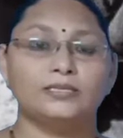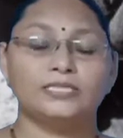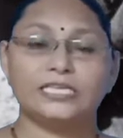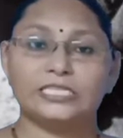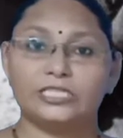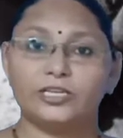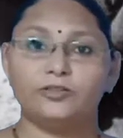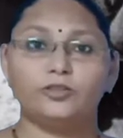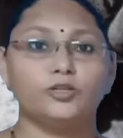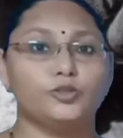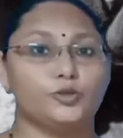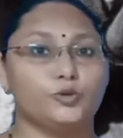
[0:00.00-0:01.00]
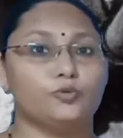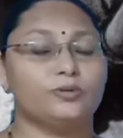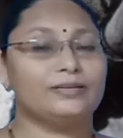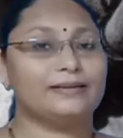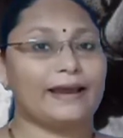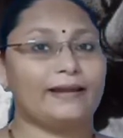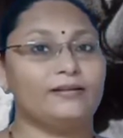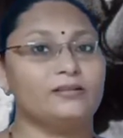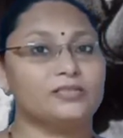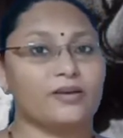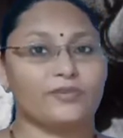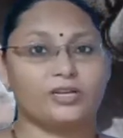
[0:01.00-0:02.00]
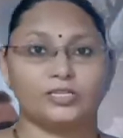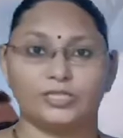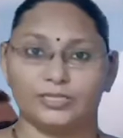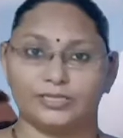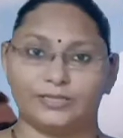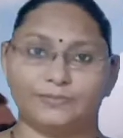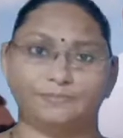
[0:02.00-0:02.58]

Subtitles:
16th June 1976.